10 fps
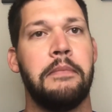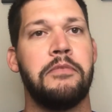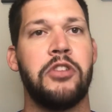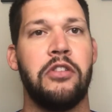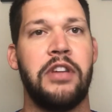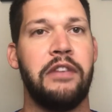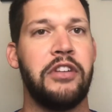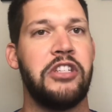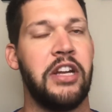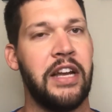So
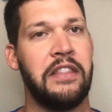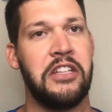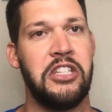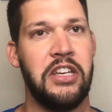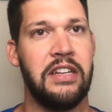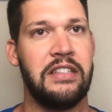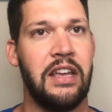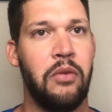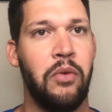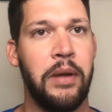definitely check out the
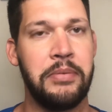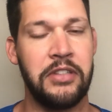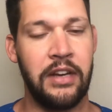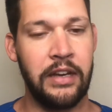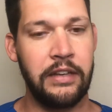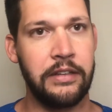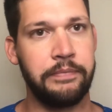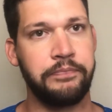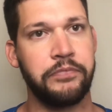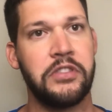GSA website,
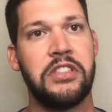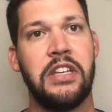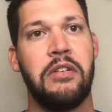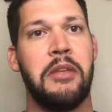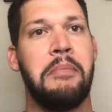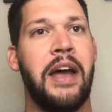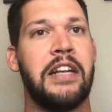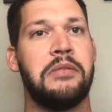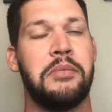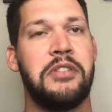see what the
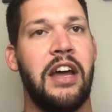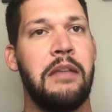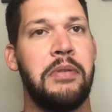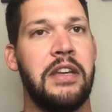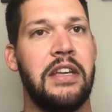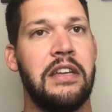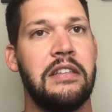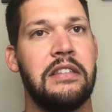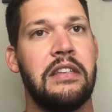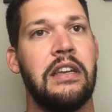maximum stipend
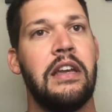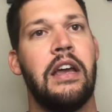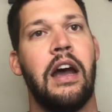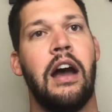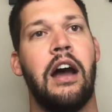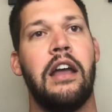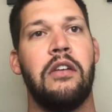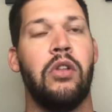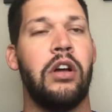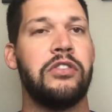is. It
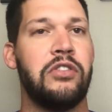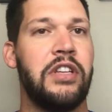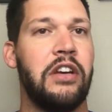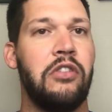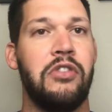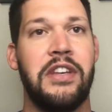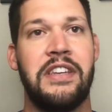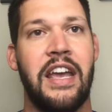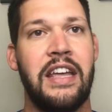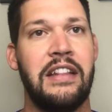will also tell you the
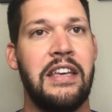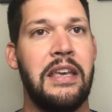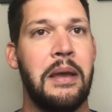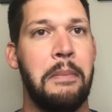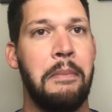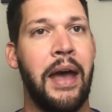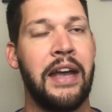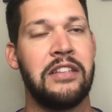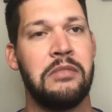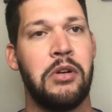daily
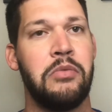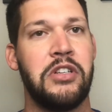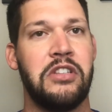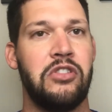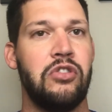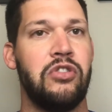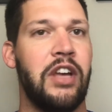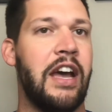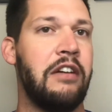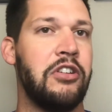maximum, which is usually
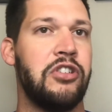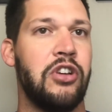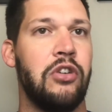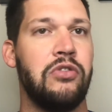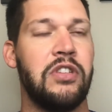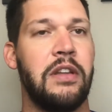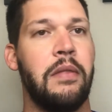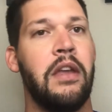how it shows it.